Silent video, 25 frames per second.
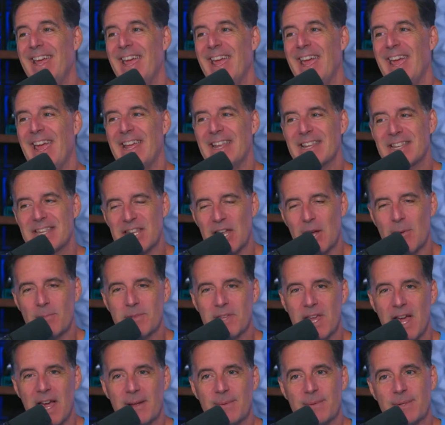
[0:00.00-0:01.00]
and
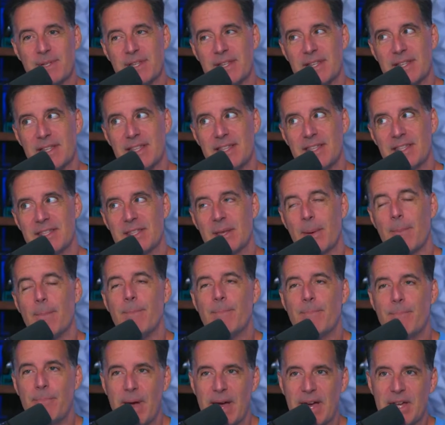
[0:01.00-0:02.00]
sometimes the
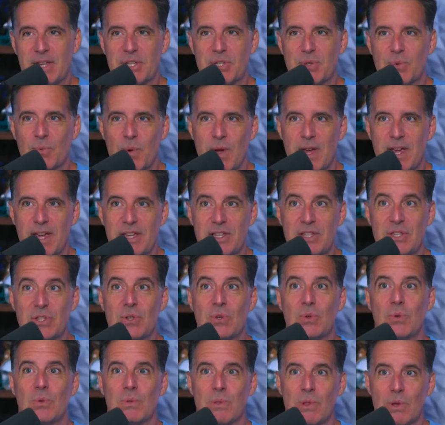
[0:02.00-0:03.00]
best way
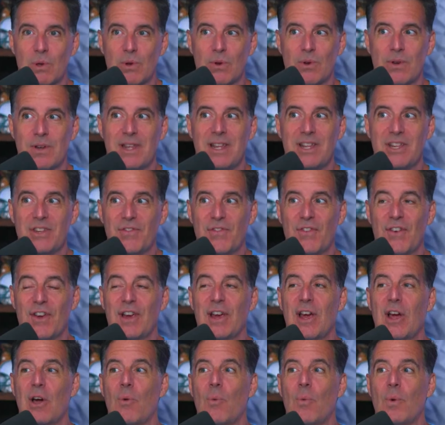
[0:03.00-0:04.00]
to learn is
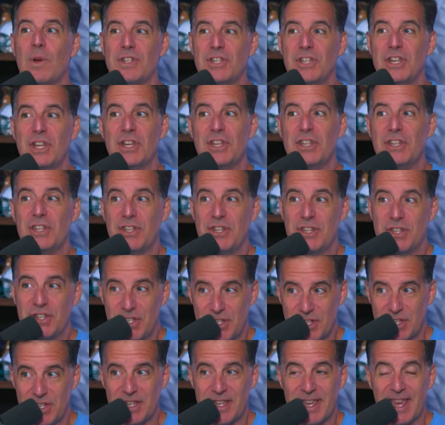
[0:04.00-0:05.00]
figure out what you
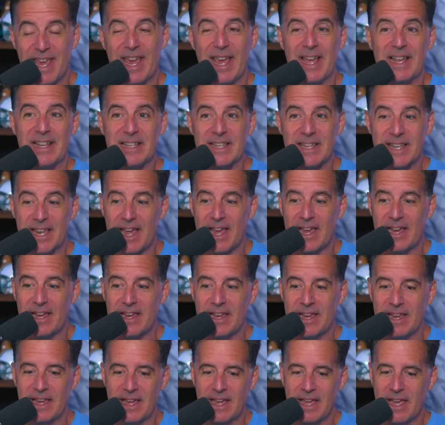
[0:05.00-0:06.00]
can't say,
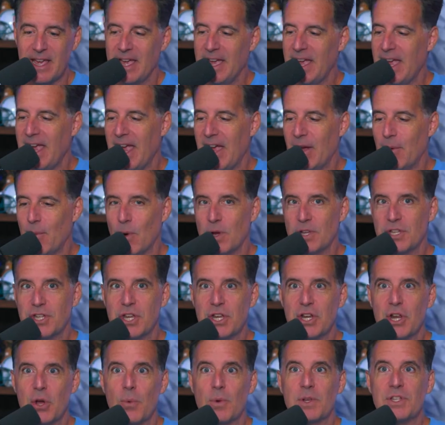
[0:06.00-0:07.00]
and once
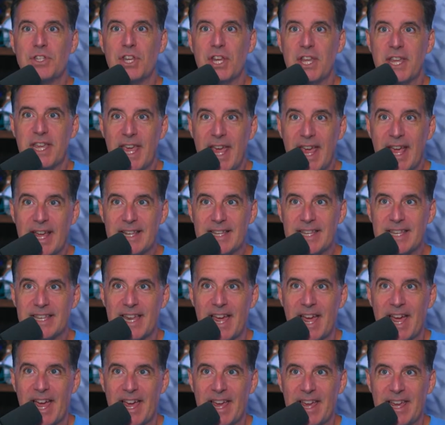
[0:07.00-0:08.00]
you know what you can't
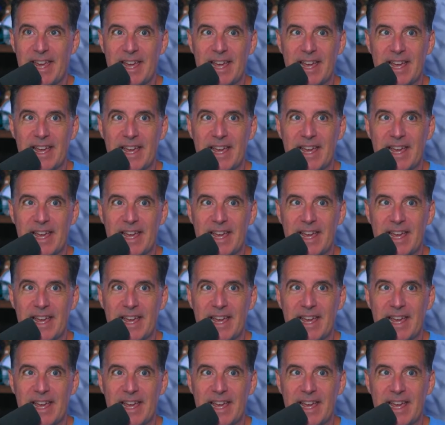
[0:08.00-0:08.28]
say,